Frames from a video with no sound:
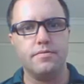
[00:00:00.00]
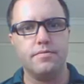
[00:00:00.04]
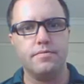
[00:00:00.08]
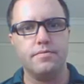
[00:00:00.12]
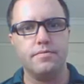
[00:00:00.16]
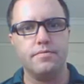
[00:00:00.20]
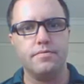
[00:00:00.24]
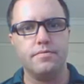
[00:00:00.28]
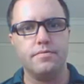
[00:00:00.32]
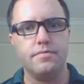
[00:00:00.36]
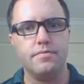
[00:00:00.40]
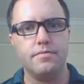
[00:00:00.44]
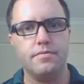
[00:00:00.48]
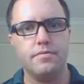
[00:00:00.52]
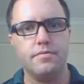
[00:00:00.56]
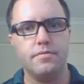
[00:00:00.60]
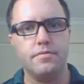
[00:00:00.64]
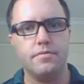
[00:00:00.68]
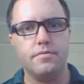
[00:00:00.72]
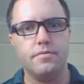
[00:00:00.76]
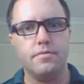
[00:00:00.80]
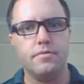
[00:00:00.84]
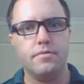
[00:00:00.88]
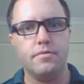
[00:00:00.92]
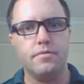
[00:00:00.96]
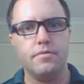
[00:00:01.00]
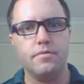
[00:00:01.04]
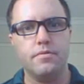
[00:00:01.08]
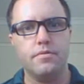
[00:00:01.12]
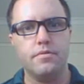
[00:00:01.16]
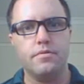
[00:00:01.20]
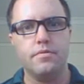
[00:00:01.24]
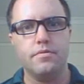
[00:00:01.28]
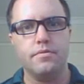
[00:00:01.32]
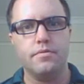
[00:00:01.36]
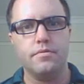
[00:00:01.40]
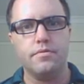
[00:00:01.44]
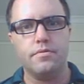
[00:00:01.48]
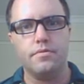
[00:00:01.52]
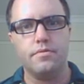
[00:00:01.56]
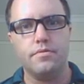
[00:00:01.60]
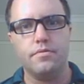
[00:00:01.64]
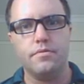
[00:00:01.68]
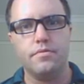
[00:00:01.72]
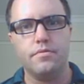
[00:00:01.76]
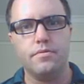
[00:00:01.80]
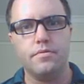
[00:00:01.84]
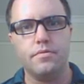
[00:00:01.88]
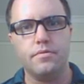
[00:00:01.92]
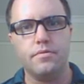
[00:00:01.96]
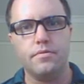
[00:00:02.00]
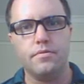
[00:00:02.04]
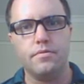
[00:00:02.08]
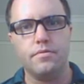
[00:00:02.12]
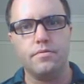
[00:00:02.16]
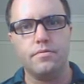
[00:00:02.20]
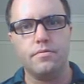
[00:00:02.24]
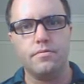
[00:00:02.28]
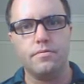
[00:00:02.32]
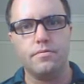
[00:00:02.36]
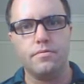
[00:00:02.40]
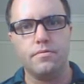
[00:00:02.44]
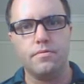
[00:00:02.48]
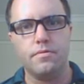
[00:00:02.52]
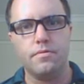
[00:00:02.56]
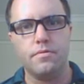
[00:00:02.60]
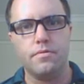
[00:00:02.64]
Nobody speaks.